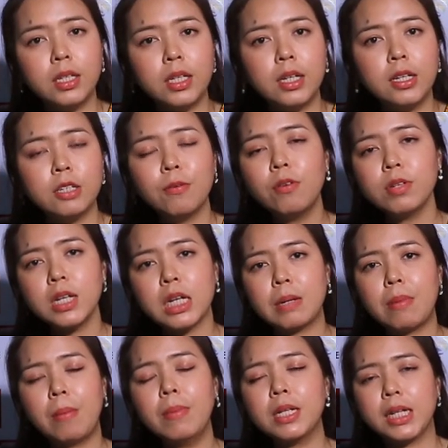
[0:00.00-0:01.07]
the tomorrow set
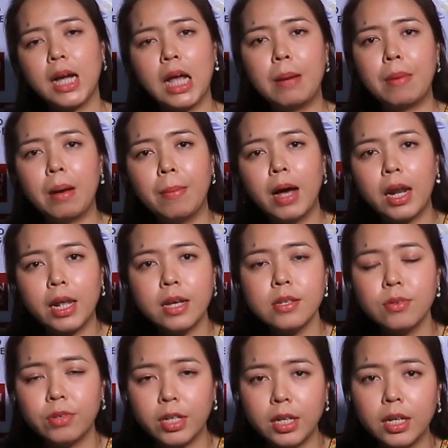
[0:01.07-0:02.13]
him up my time, ballet
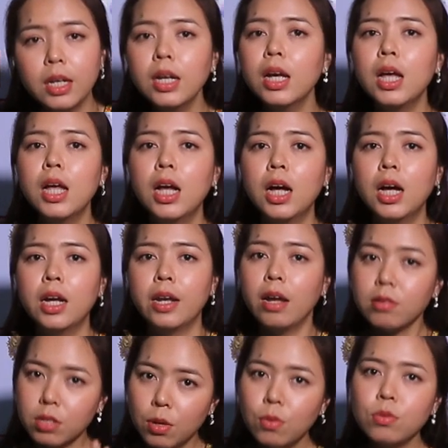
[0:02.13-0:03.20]
so ye.
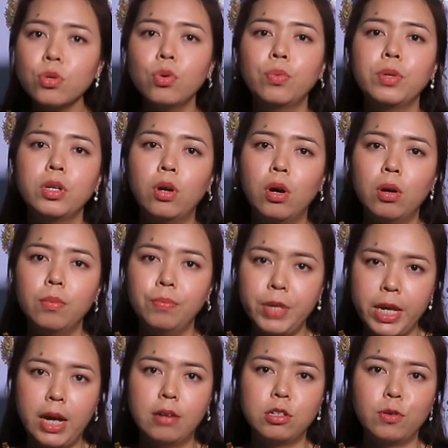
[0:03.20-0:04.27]
Now, so so be your
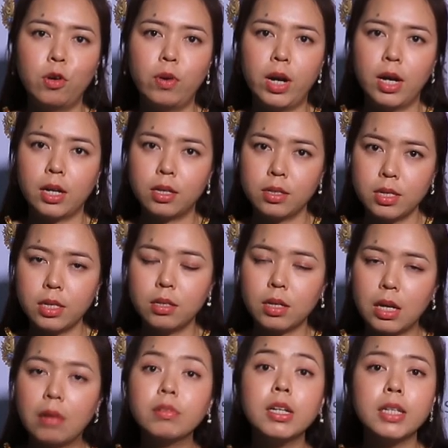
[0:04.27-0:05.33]
tea and Jora.
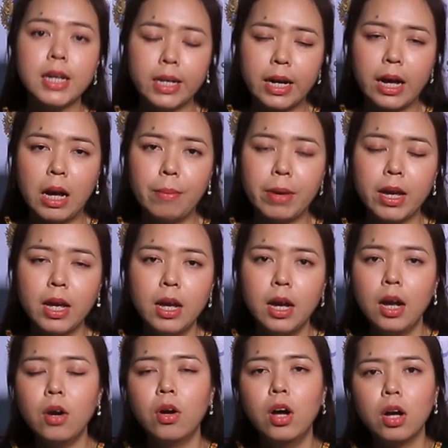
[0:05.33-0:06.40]
Counter tetame.
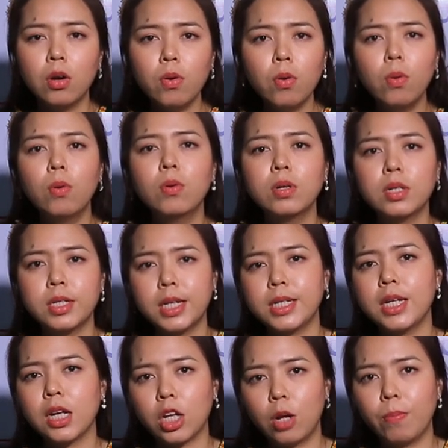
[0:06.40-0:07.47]
Now, go
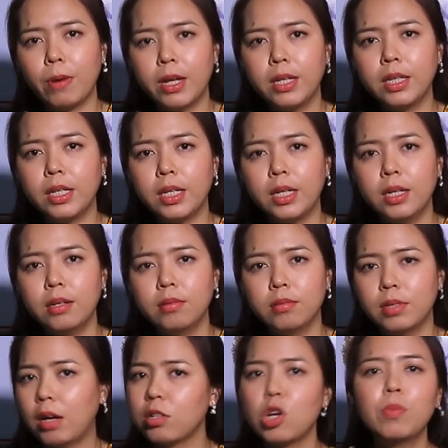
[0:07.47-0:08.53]
that they complain the
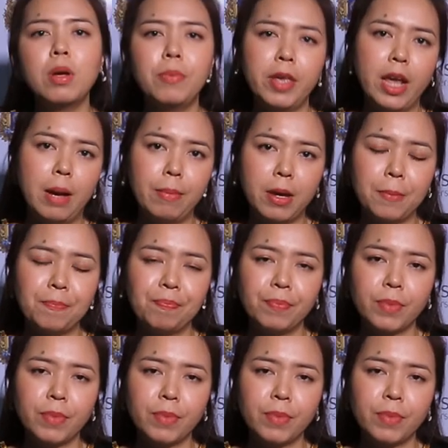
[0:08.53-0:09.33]
not so much yammy.